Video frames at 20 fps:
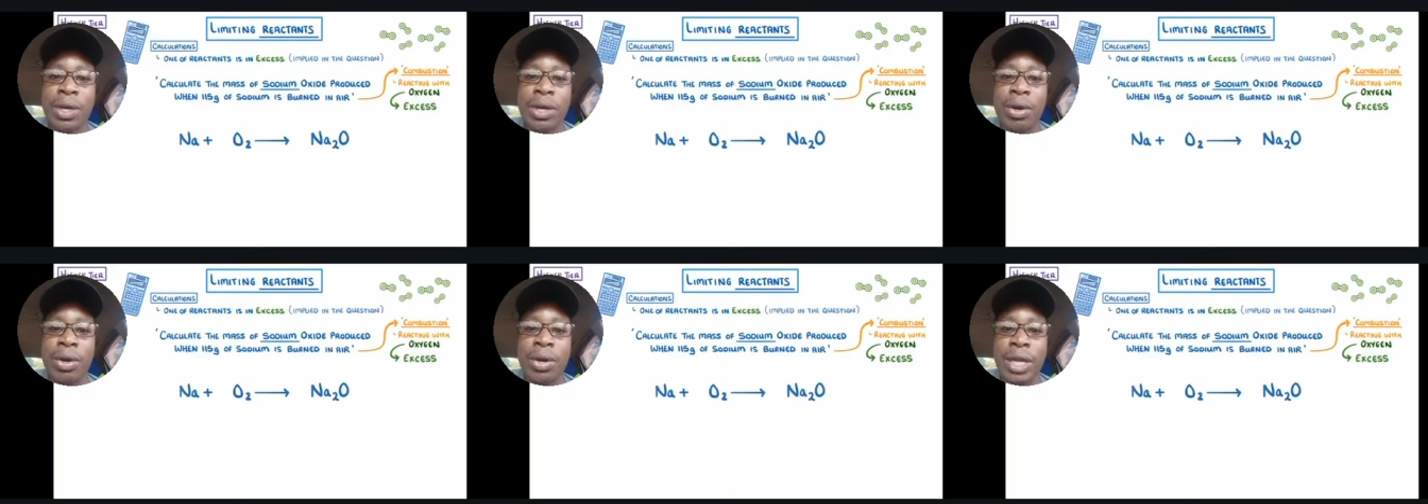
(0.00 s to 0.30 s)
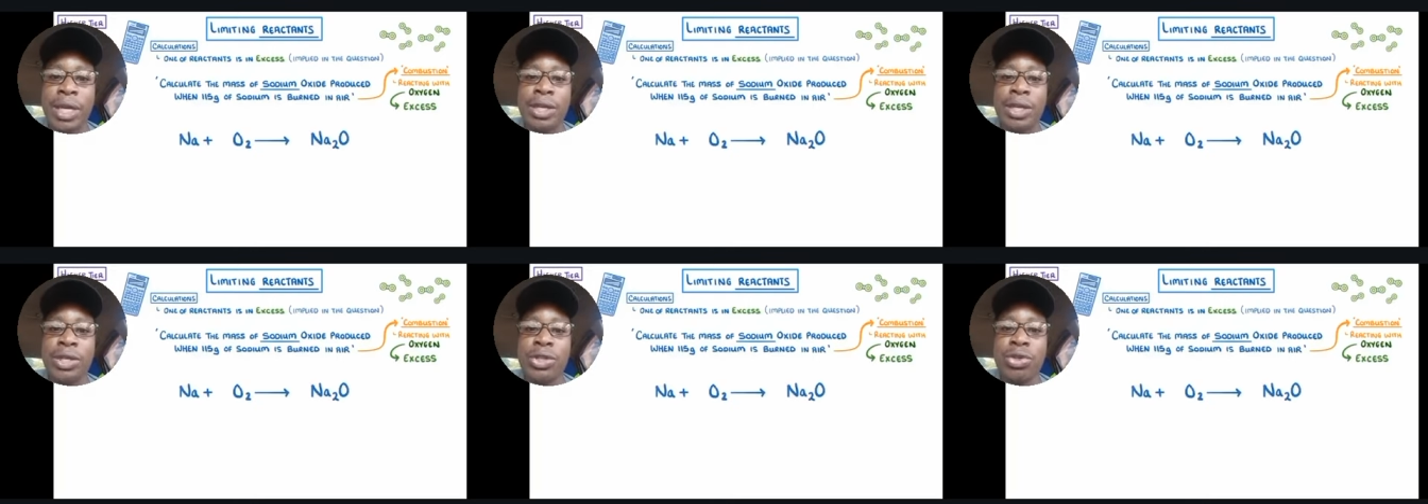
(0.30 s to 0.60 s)

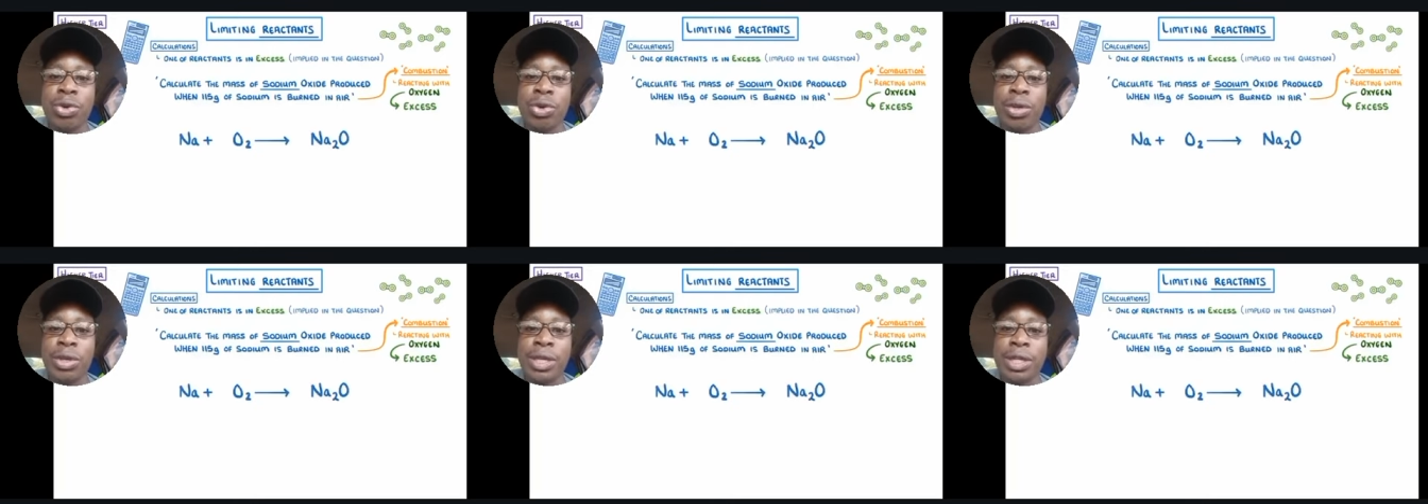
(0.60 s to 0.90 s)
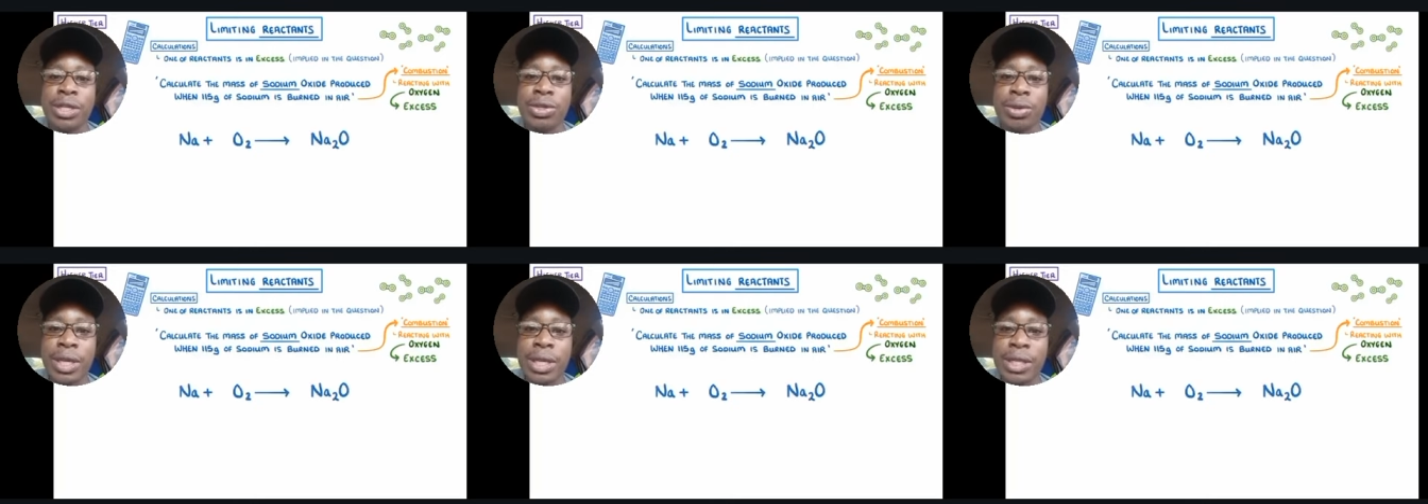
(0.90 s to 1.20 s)
Okay, so
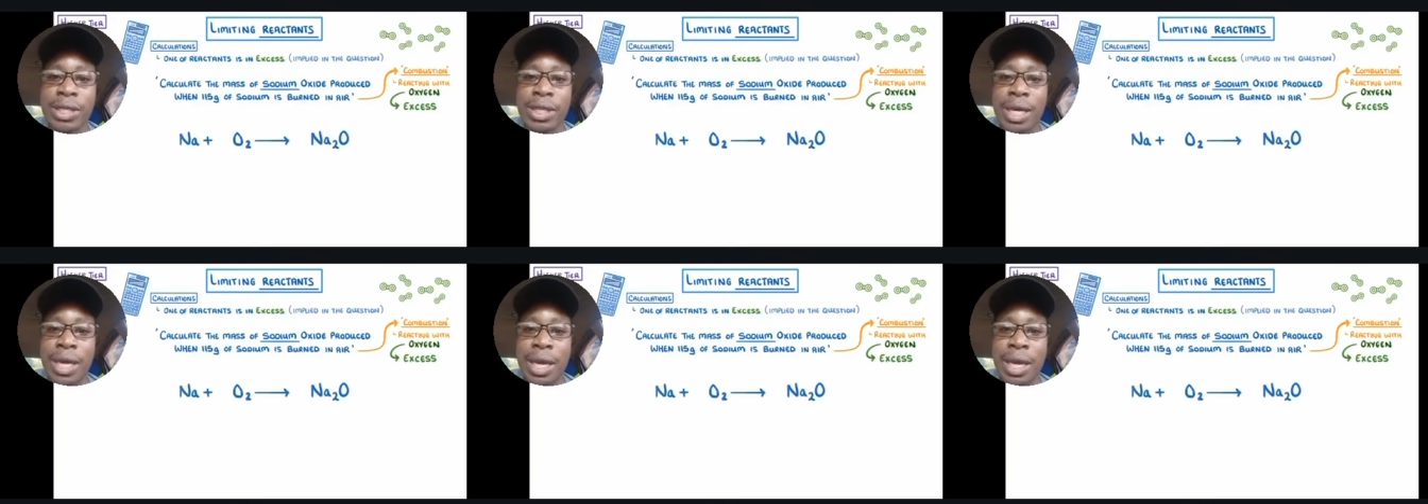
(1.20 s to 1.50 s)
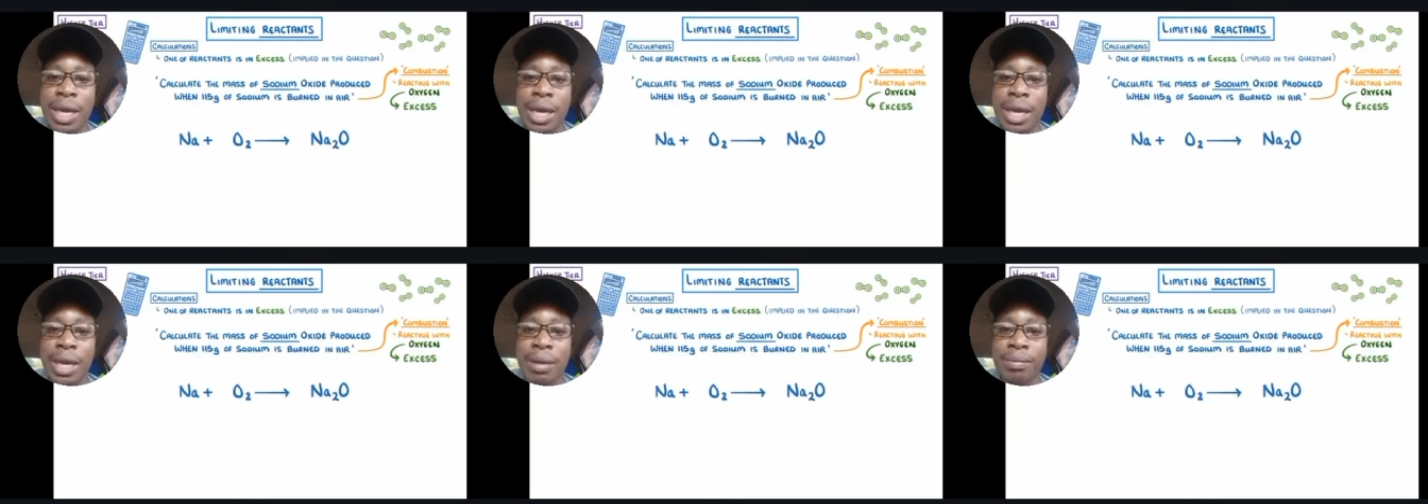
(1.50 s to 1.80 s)
let's look at
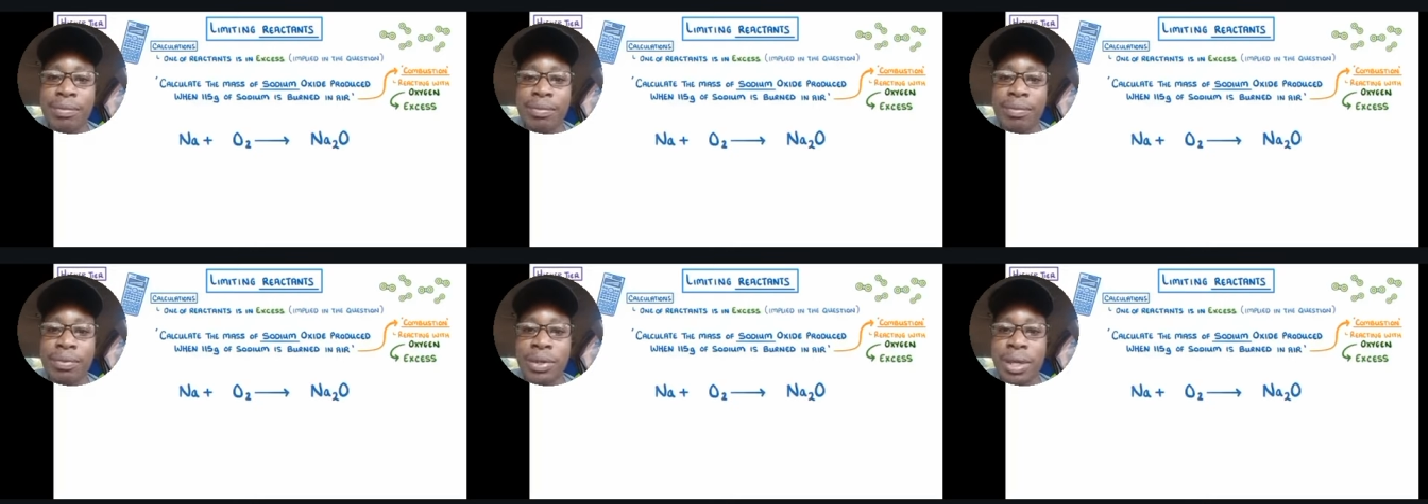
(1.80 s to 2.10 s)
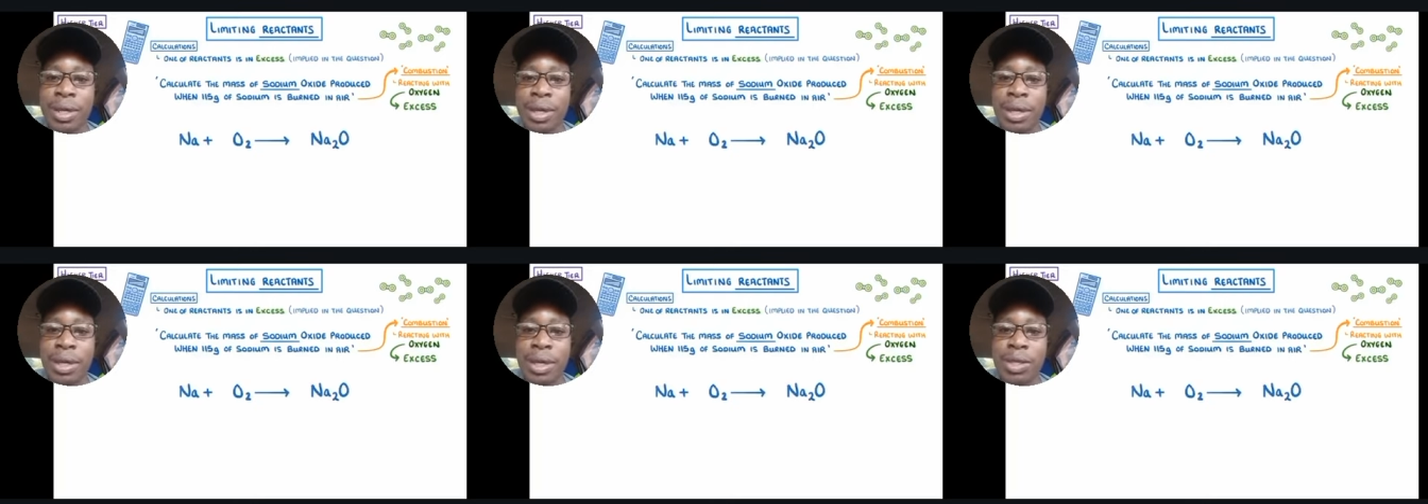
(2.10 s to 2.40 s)
a
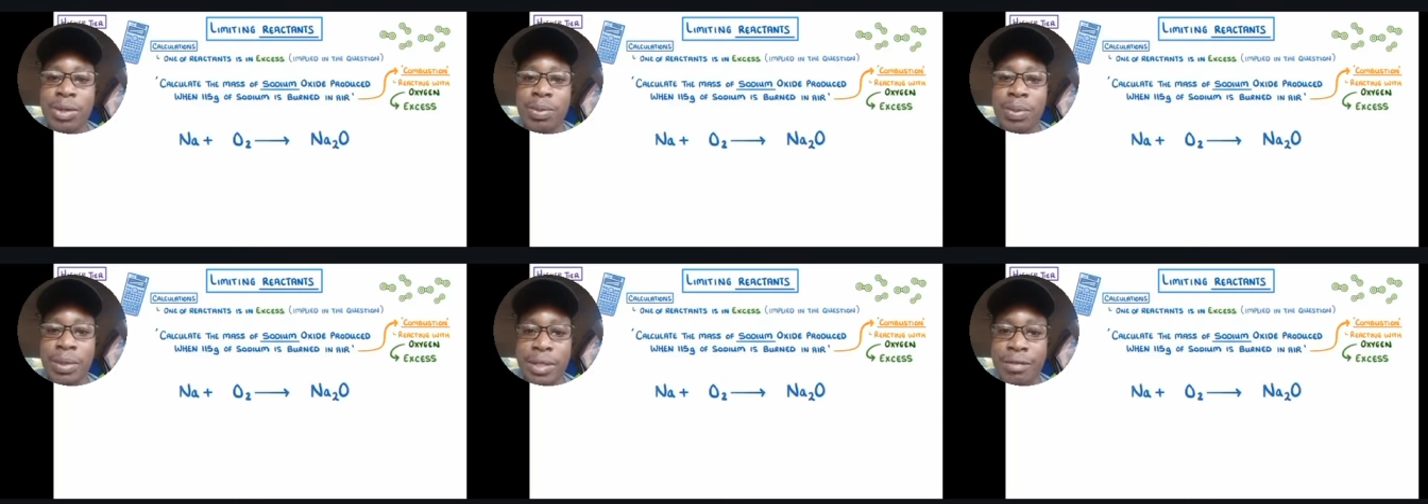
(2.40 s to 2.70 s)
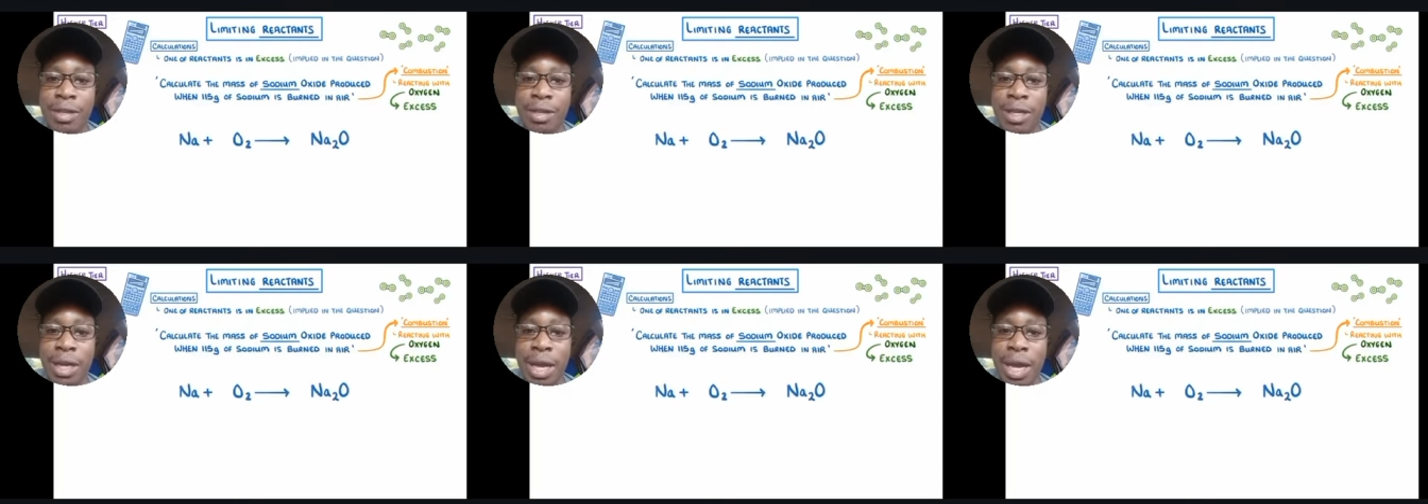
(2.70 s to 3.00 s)

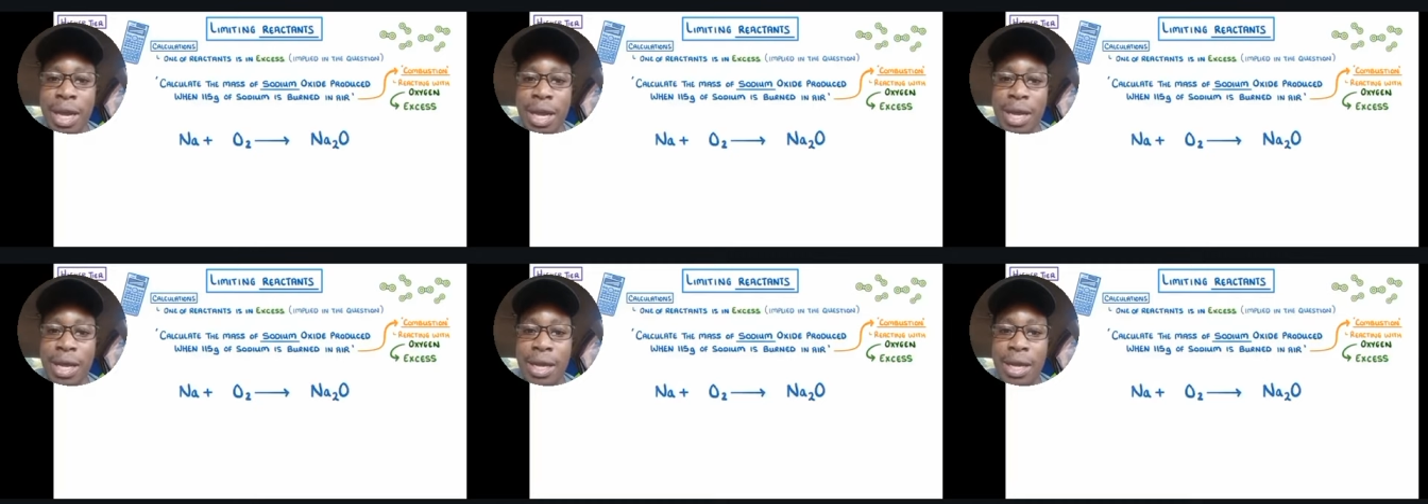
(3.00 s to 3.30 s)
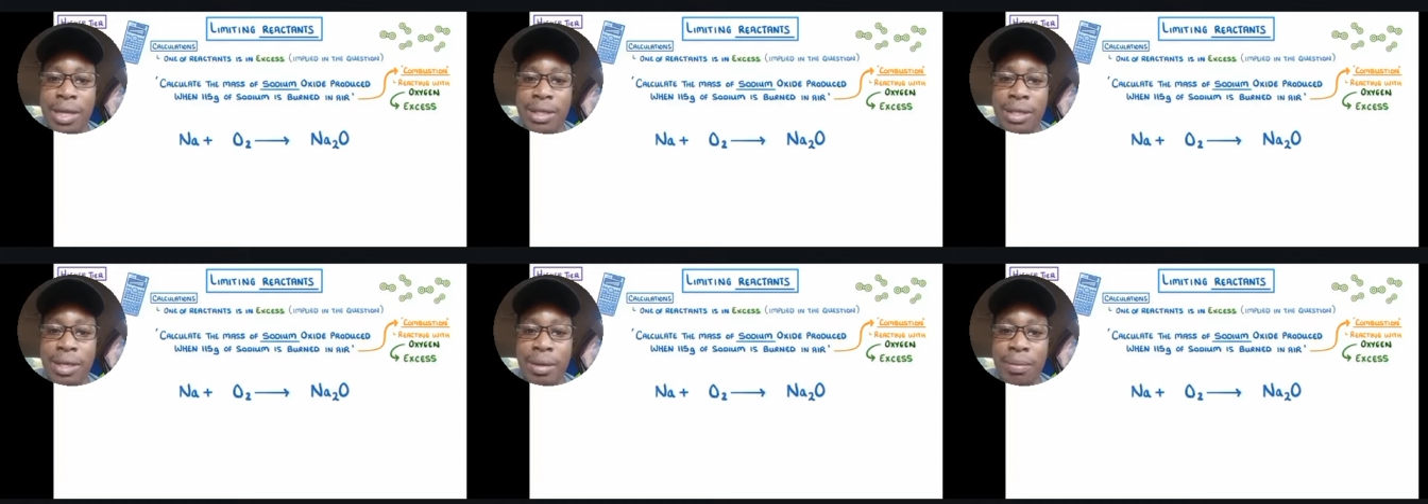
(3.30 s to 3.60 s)
specific
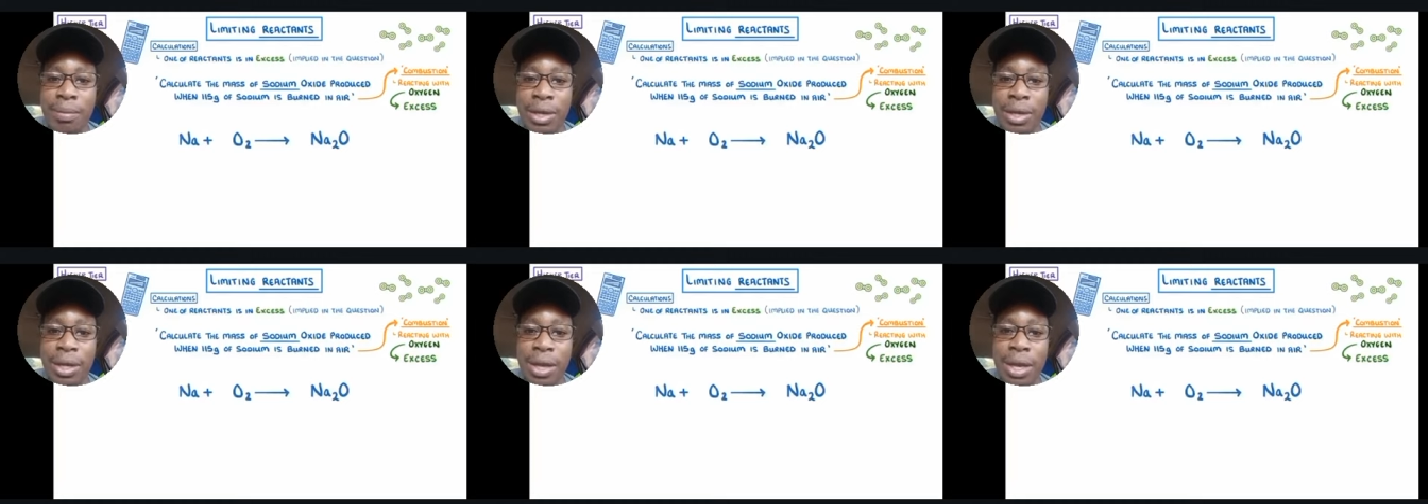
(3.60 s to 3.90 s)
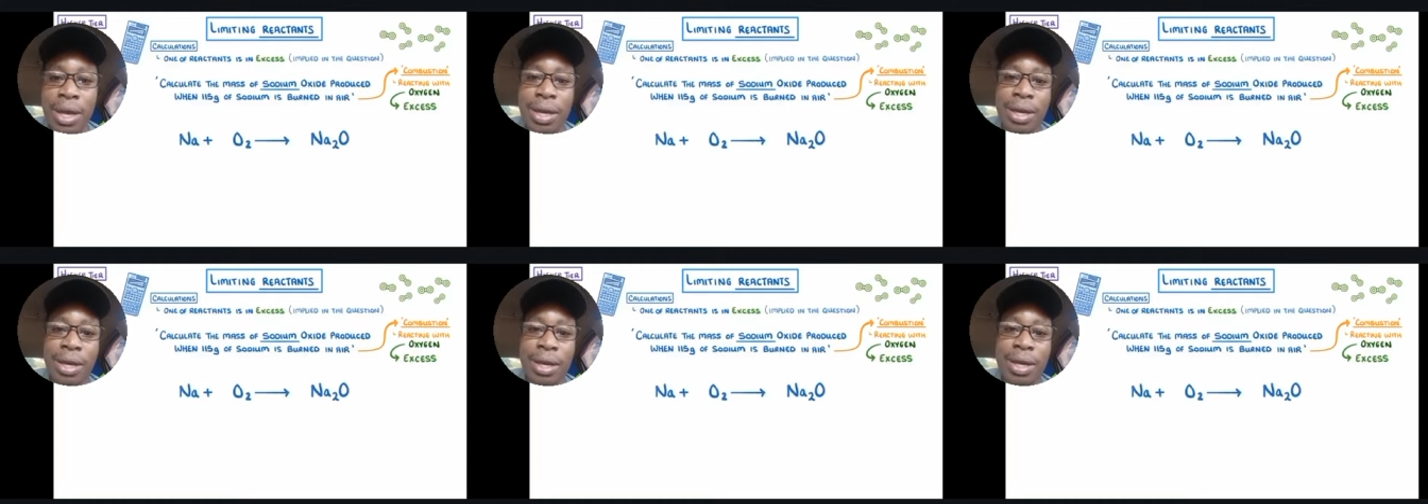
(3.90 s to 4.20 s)
example
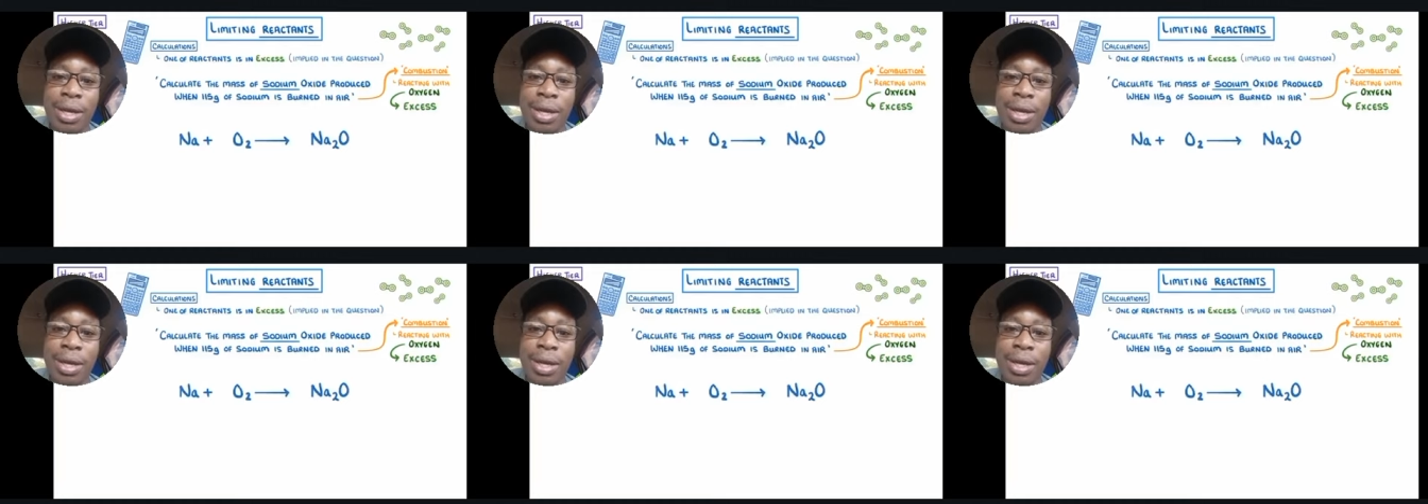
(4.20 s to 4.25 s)
here.